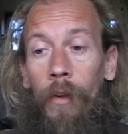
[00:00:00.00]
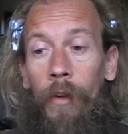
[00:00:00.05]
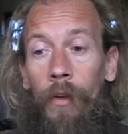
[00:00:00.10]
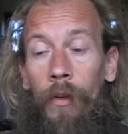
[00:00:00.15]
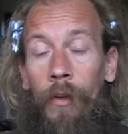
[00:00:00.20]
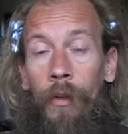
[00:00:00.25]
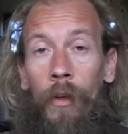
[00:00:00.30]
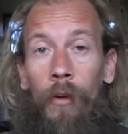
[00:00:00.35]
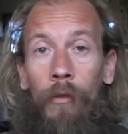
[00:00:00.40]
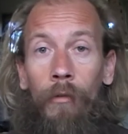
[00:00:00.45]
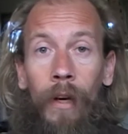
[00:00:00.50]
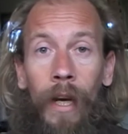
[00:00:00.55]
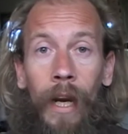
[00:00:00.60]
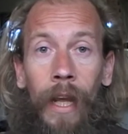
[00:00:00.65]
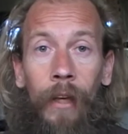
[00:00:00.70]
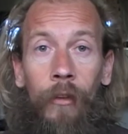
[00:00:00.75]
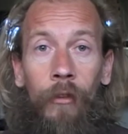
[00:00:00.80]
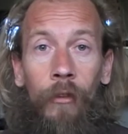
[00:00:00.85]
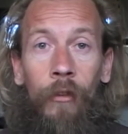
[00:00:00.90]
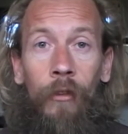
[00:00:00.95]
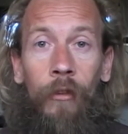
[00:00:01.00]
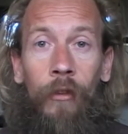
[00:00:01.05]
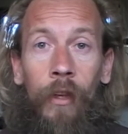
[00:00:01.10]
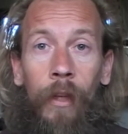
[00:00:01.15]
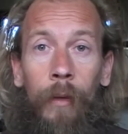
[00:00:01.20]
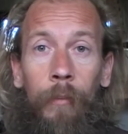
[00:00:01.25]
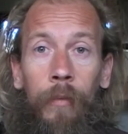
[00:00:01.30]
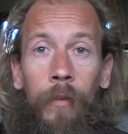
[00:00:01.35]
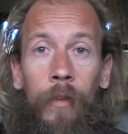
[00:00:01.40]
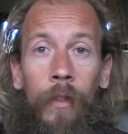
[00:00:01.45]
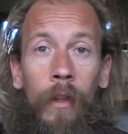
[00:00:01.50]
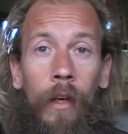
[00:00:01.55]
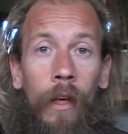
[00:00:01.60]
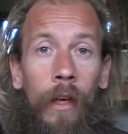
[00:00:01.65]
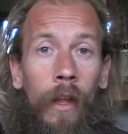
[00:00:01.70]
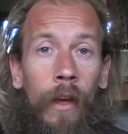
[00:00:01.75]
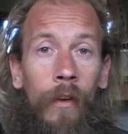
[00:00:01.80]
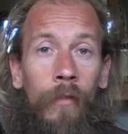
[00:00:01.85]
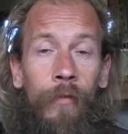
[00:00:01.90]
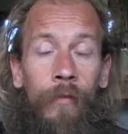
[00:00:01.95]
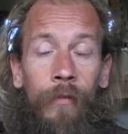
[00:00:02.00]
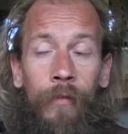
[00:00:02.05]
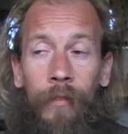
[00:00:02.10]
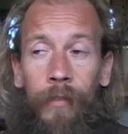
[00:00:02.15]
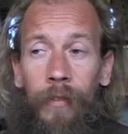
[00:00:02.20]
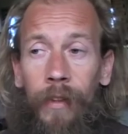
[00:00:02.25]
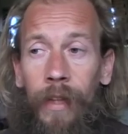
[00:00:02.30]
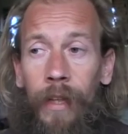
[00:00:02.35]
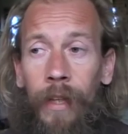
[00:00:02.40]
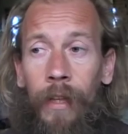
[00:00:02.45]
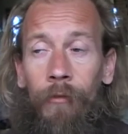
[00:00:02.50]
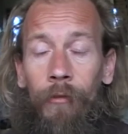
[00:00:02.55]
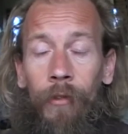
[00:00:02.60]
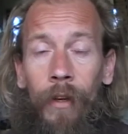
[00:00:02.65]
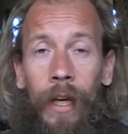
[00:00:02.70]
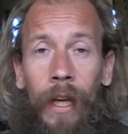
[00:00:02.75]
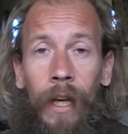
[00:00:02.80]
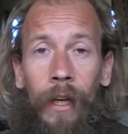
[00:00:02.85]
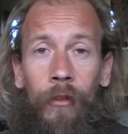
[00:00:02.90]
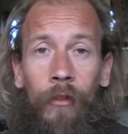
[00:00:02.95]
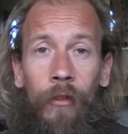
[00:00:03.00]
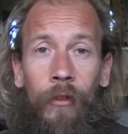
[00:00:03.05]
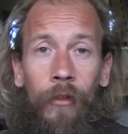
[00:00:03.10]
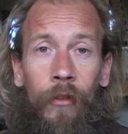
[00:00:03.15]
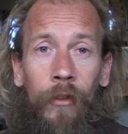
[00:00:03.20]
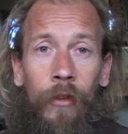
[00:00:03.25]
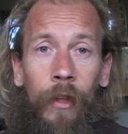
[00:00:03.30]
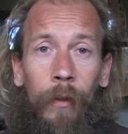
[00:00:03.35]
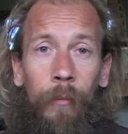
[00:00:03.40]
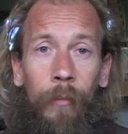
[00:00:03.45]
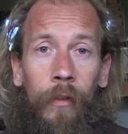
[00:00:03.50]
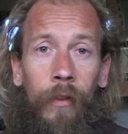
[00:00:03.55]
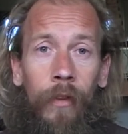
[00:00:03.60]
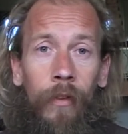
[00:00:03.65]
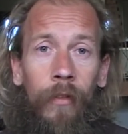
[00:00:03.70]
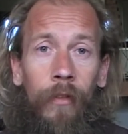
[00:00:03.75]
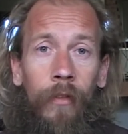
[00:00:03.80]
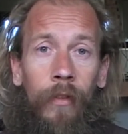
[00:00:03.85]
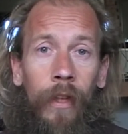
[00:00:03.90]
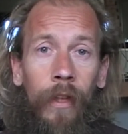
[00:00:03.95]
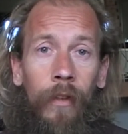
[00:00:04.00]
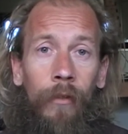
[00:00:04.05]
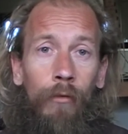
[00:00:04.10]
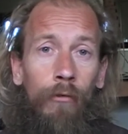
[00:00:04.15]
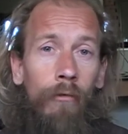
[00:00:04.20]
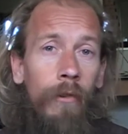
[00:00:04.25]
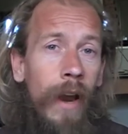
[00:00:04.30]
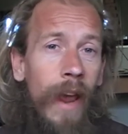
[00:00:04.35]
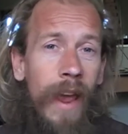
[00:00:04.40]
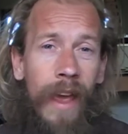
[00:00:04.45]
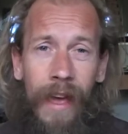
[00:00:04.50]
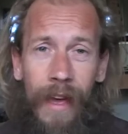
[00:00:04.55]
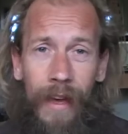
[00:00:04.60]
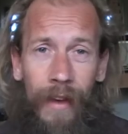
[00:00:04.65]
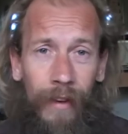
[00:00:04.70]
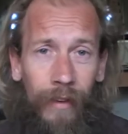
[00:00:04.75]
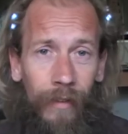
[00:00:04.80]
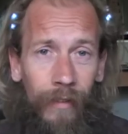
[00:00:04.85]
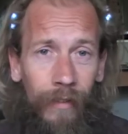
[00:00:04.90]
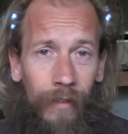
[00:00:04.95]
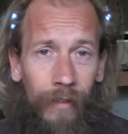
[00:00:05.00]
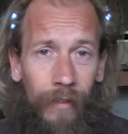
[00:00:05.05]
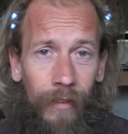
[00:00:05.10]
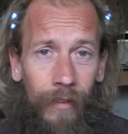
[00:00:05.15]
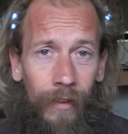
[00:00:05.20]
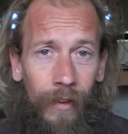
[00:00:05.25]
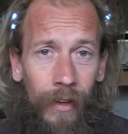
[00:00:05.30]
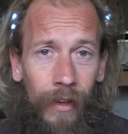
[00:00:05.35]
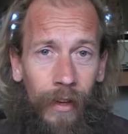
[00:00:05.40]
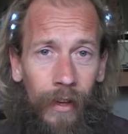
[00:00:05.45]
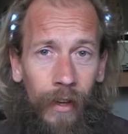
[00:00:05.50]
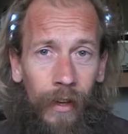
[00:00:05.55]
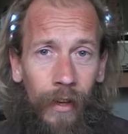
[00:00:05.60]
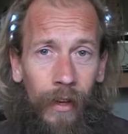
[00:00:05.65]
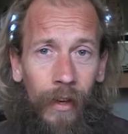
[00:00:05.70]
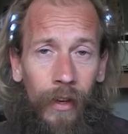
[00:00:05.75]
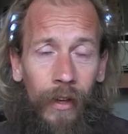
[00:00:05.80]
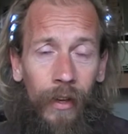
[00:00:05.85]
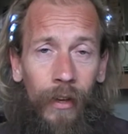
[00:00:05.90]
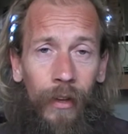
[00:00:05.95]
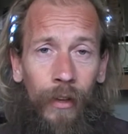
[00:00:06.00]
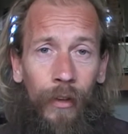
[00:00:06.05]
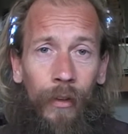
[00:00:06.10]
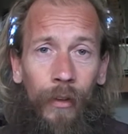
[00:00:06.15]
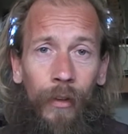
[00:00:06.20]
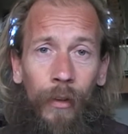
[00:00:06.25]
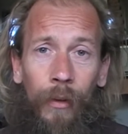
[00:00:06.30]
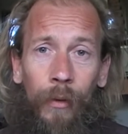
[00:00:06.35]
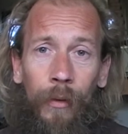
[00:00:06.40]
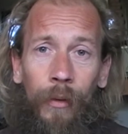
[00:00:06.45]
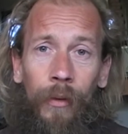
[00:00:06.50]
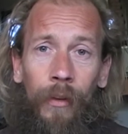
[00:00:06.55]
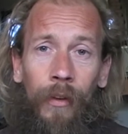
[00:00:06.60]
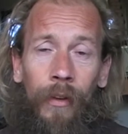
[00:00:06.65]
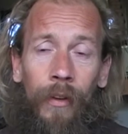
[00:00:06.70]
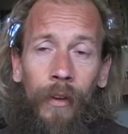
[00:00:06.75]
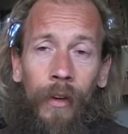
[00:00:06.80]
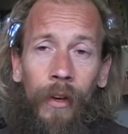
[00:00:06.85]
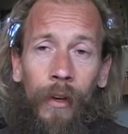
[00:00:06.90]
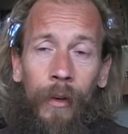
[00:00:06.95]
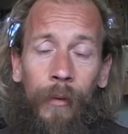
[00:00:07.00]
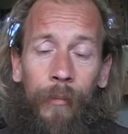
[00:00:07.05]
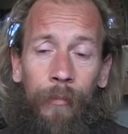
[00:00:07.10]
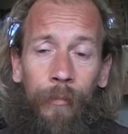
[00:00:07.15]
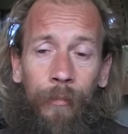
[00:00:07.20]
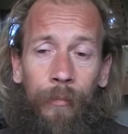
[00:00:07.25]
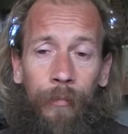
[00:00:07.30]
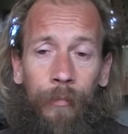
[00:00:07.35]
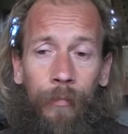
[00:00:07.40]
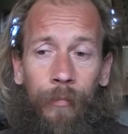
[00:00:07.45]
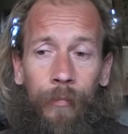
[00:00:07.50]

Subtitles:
you know, relationships, the love in relationships is rare. You know,